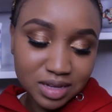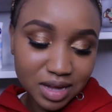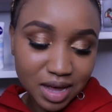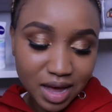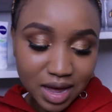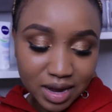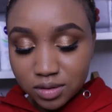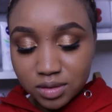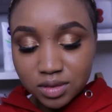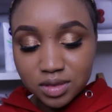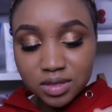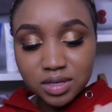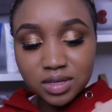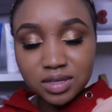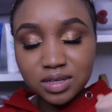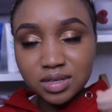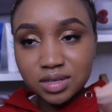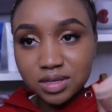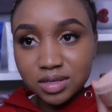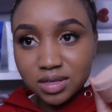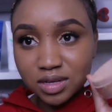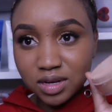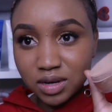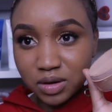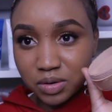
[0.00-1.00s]
and this
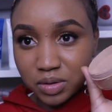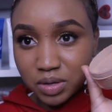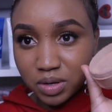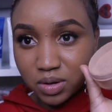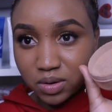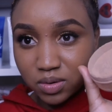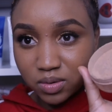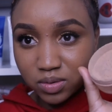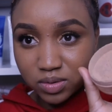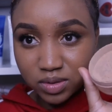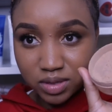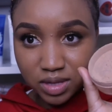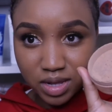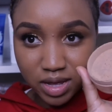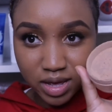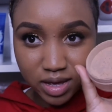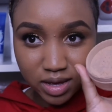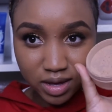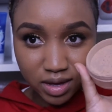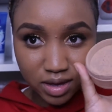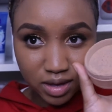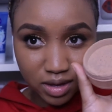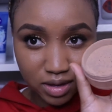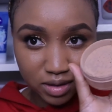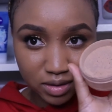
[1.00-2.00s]
is how it looks like.